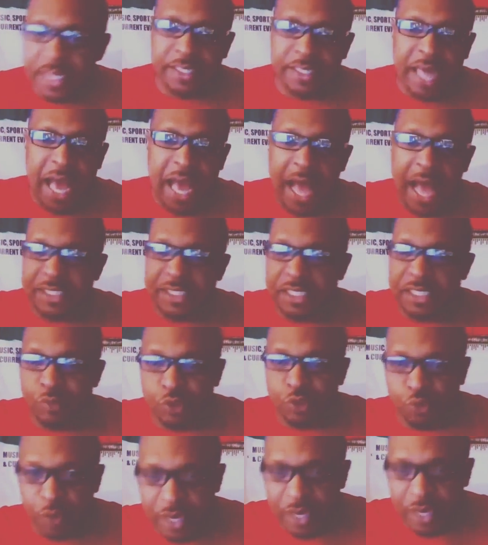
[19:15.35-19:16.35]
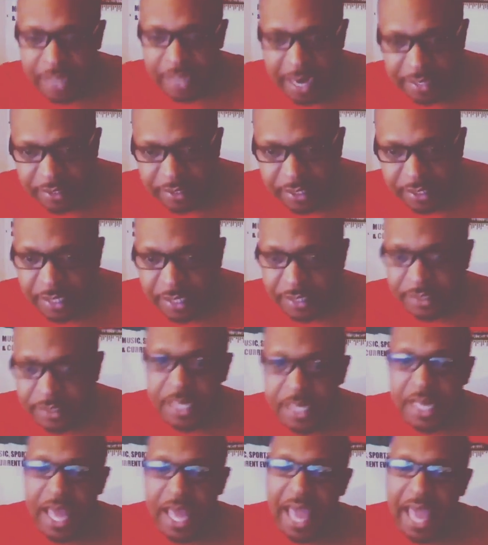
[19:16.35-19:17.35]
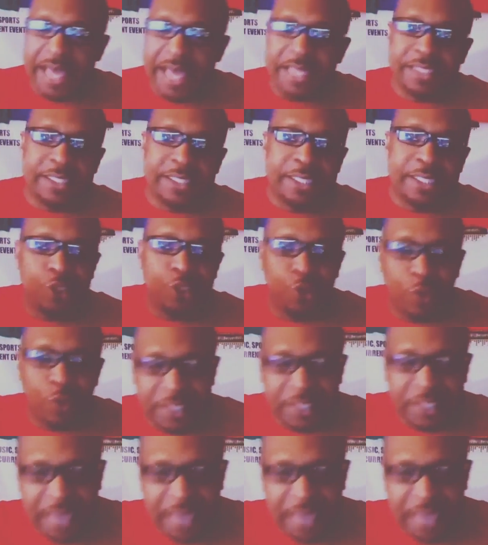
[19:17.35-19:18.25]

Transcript: Nas, It Was Written after this. AZ, Do or